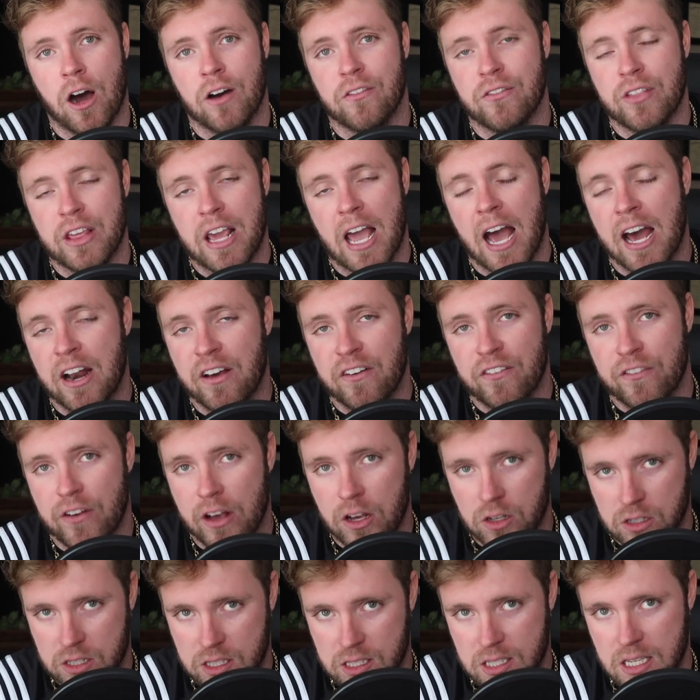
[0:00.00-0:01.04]
of the
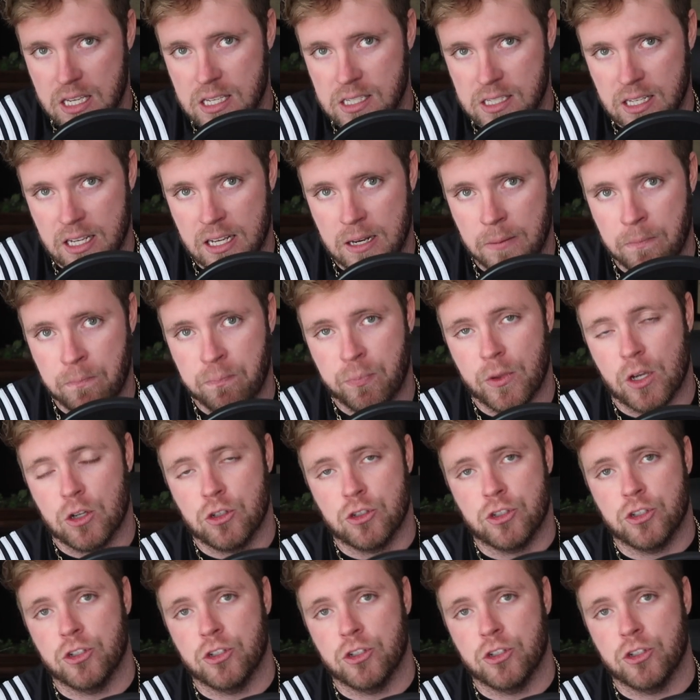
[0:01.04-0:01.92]
NFL season